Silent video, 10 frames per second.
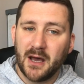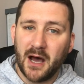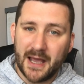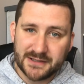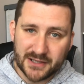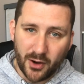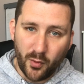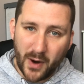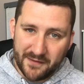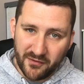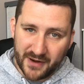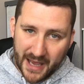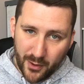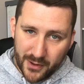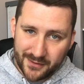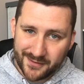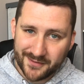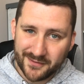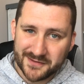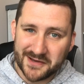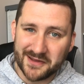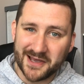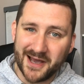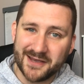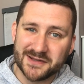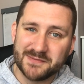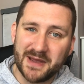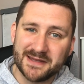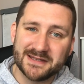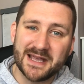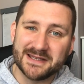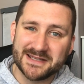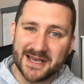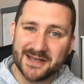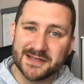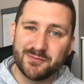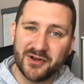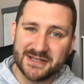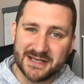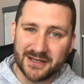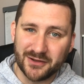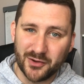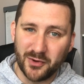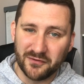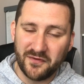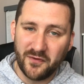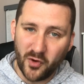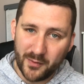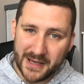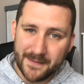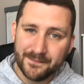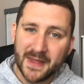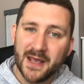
I had to go and wait for an hour so the guy could spend 10 seconds printing another one for me.